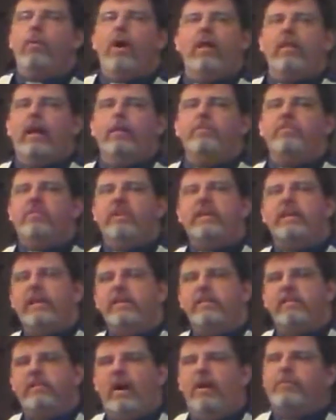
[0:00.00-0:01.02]
while I'm
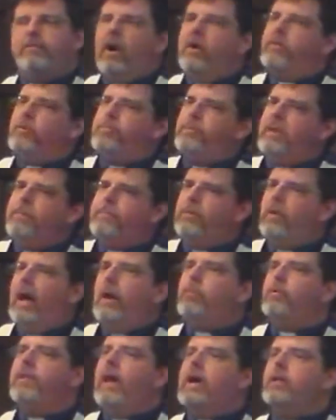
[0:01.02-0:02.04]
seeking to love other people,
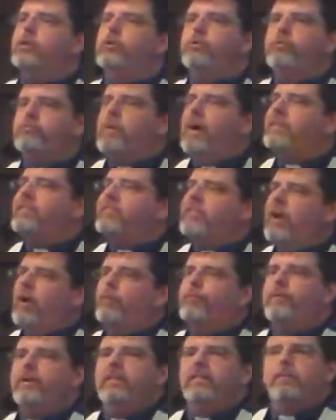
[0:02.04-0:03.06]
I will not lose
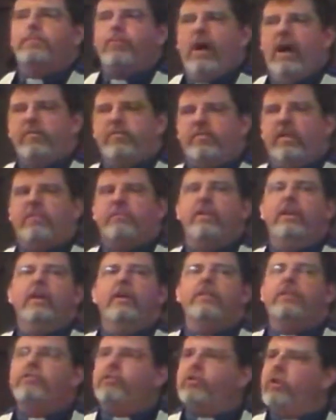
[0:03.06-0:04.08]
myself in the process.
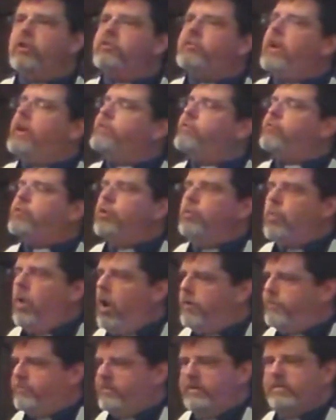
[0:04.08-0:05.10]
The church has too
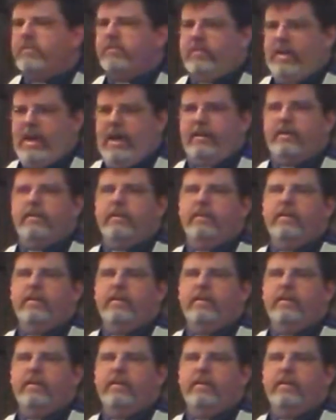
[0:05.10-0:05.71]
often said,